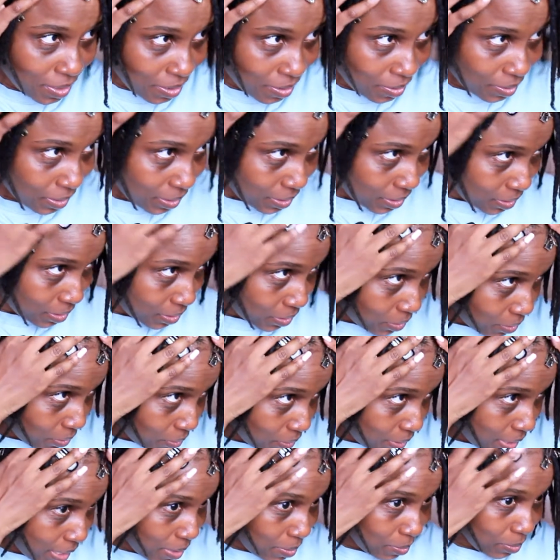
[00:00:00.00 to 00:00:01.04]
All right,
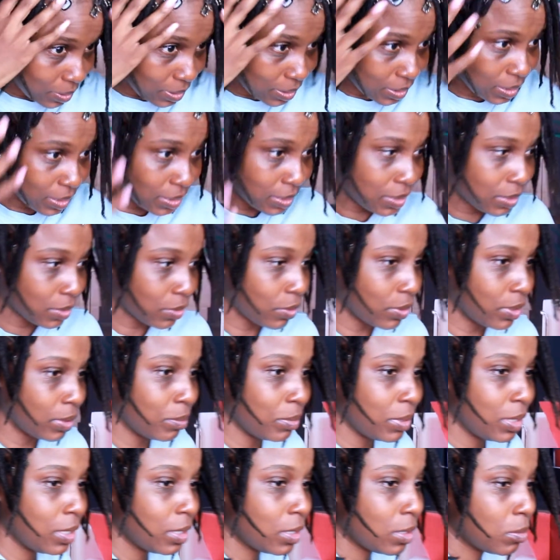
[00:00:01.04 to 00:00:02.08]
so that was it. So let
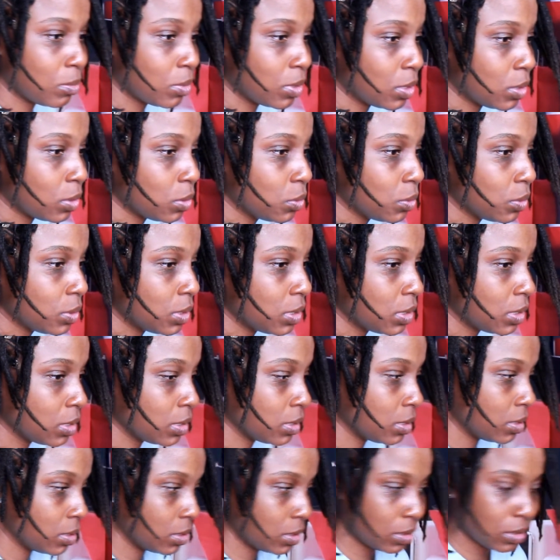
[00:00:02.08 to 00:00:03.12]
me um close
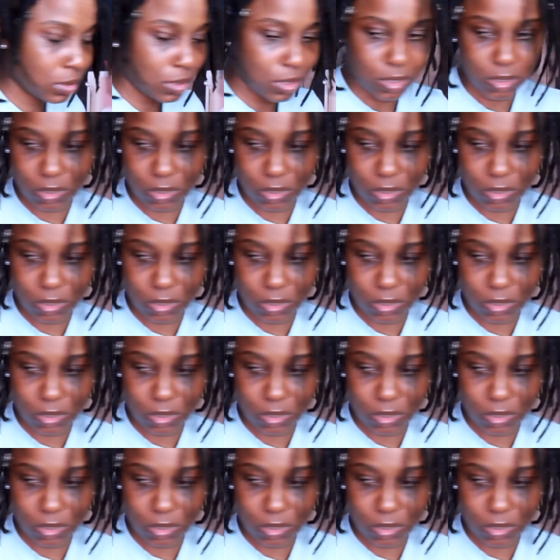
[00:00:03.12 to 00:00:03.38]
this.